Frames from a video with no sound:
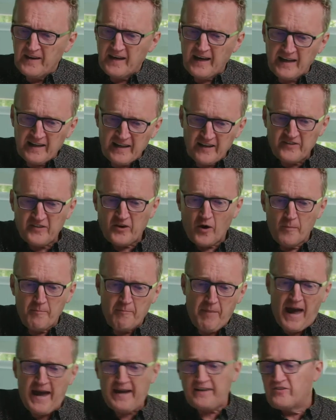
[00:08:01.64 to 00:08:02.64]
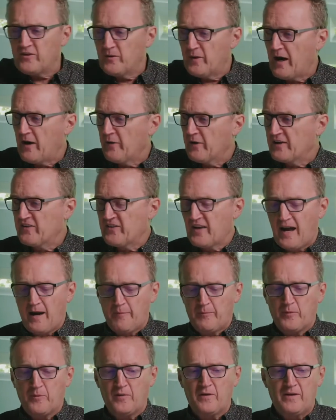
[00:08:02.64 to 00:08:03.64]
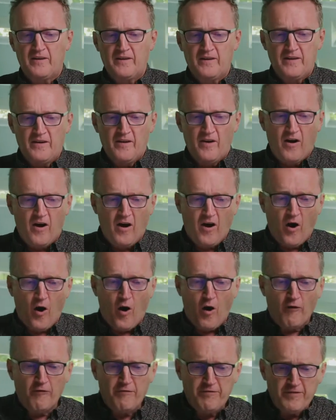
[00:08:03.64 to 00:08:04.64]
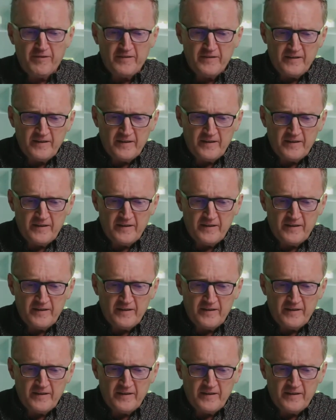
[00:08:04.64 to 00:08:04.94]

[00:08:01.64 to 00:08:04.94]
and let's go back to our example of